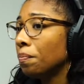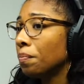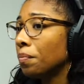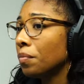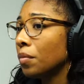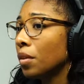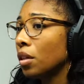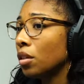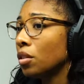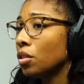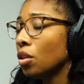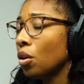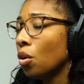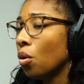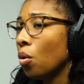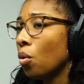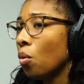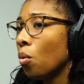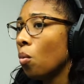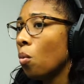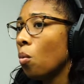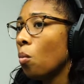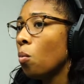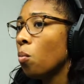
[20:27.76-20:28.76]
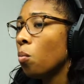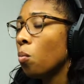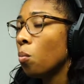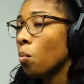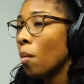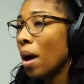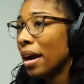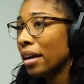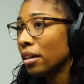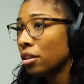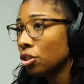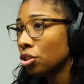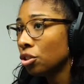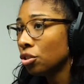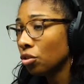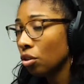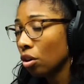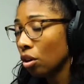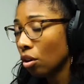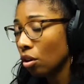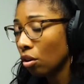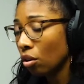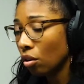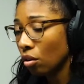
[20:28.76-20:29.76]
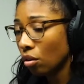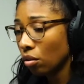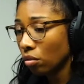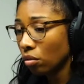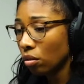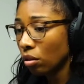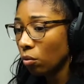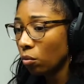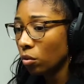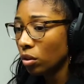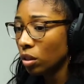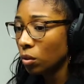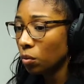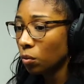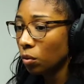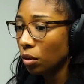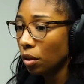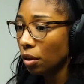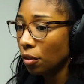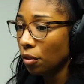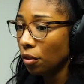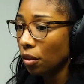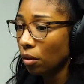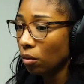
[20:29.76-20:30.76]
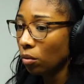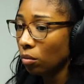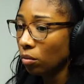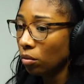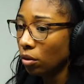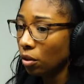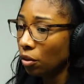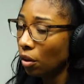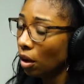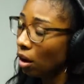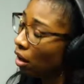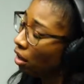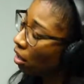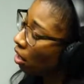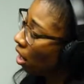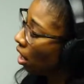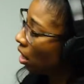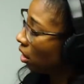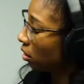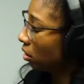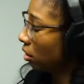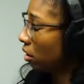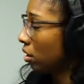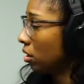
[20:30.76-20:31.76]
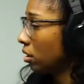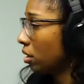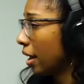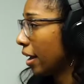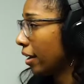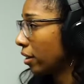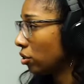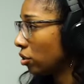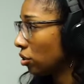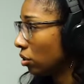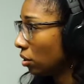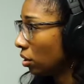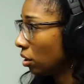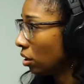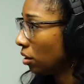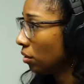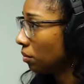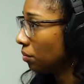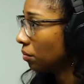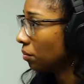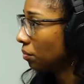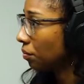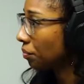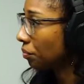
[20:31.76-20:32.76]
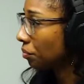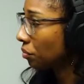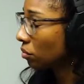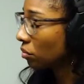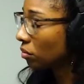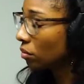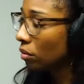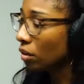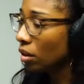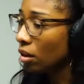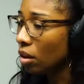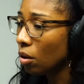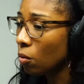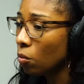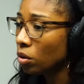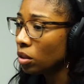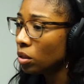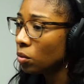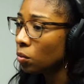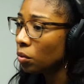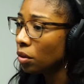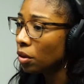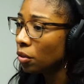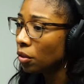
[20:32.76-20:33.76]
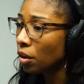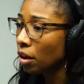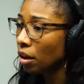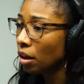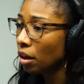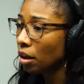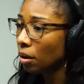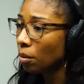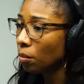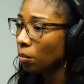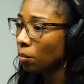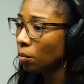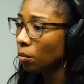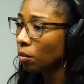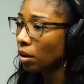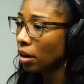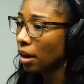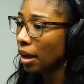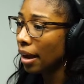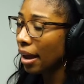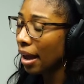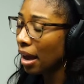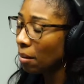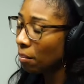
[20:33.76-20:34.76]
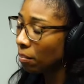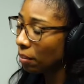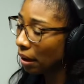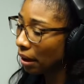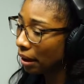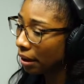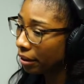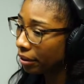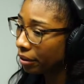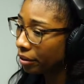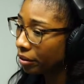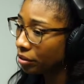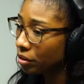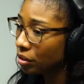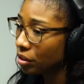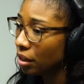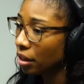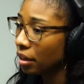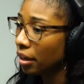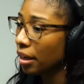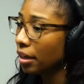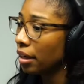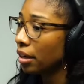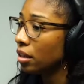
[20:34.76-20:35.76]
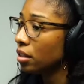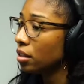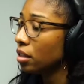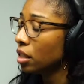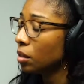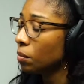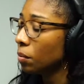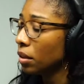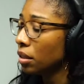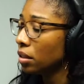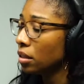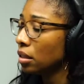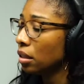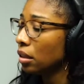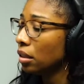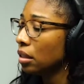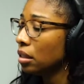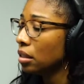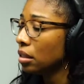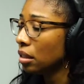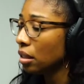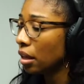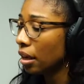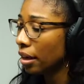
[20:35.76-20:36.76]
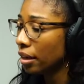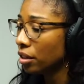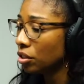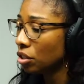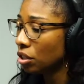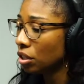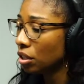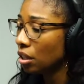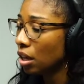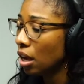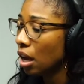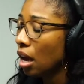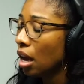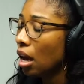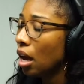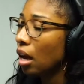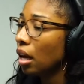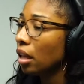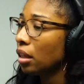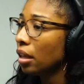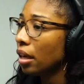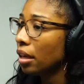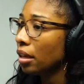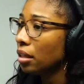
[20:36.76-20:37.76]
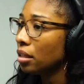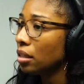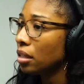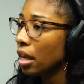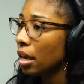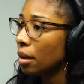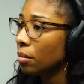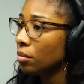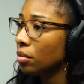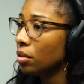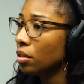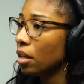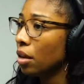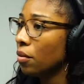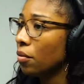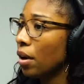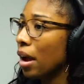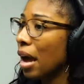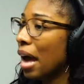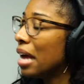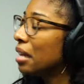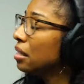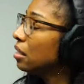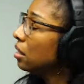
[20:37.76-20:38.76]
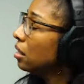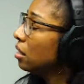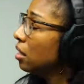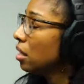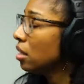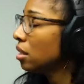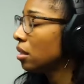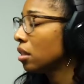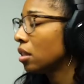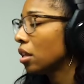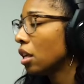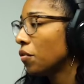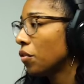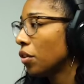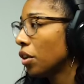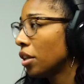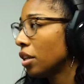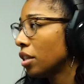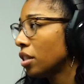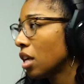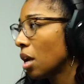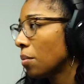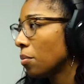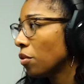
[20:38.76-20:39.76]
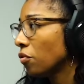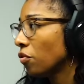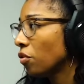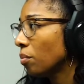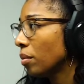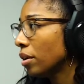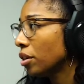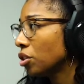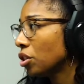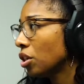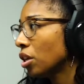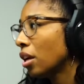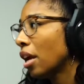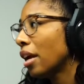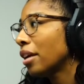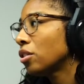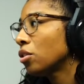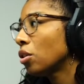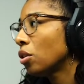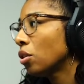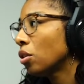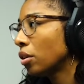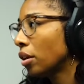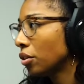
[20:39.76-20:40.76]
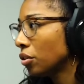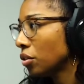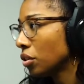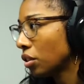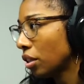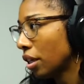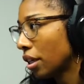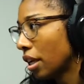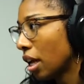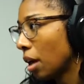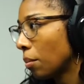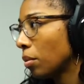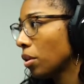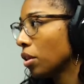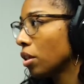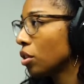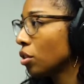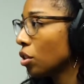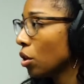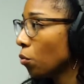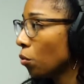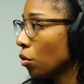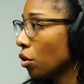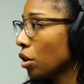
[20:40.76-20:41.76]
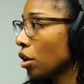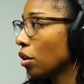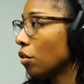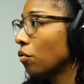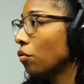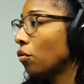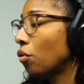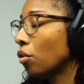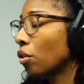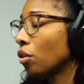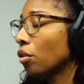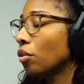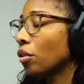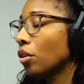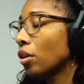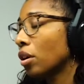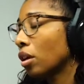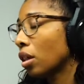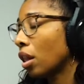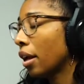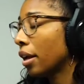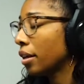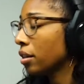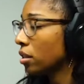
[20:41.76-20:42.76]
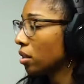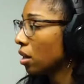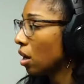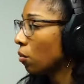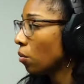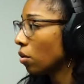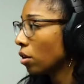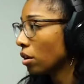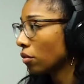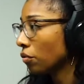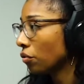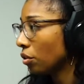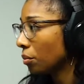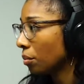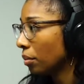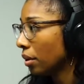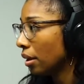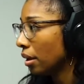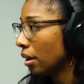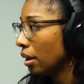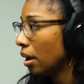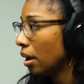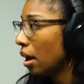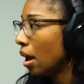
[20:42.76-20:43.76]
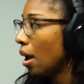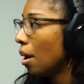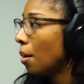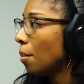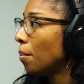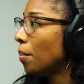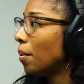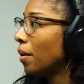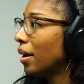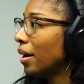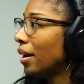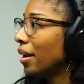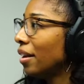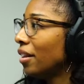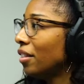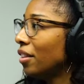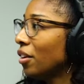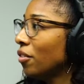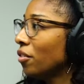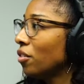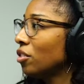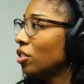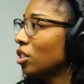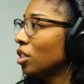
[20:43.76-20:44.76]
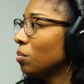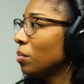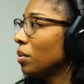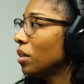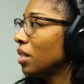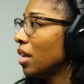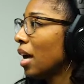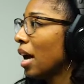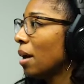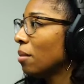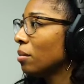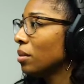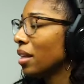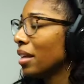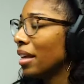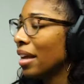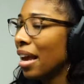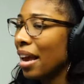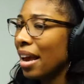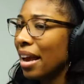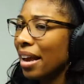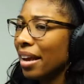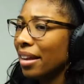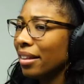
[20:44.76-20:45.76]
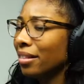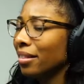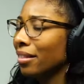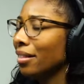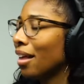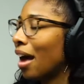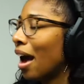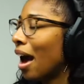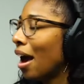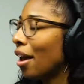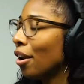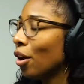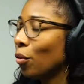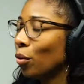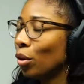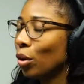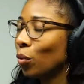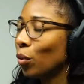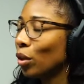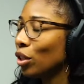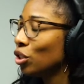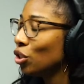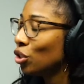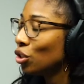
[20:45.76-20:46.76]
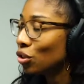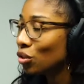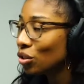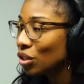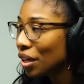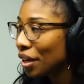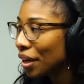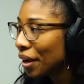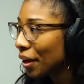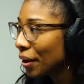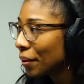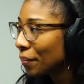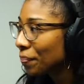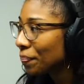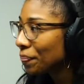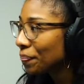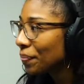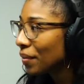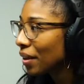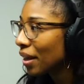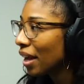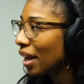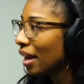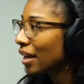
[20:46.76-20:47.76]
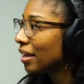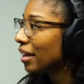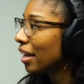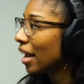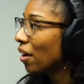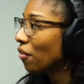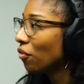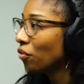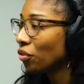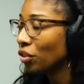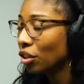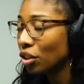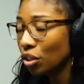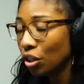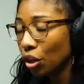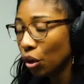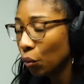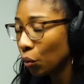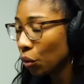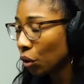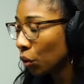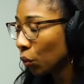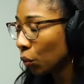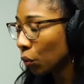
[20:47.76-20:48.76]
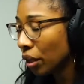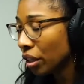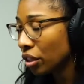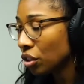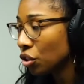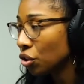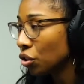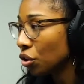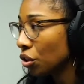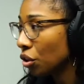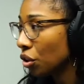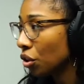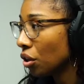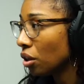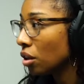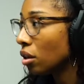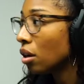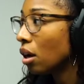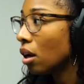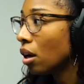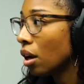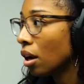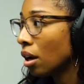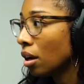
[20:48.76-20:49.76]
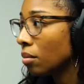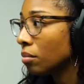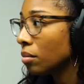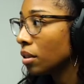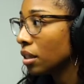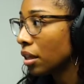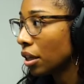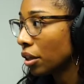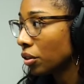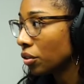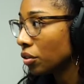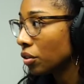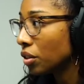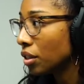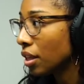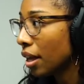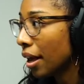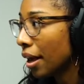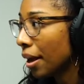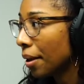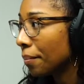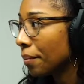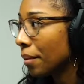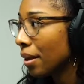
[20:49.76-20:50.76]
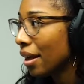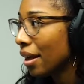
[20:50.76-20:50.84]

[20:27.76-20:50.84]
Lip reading: So my struggle was with our colleagues, actually. Was with when I had buyers and I needed to speak to the listing agent, a lot of times they were hesitant to give you any type of information. And I totally understand that because they're working for their clients and not working for me. But there would just be times like, hey, I don't want to waste your time and definitely don't want to waste your seller's time.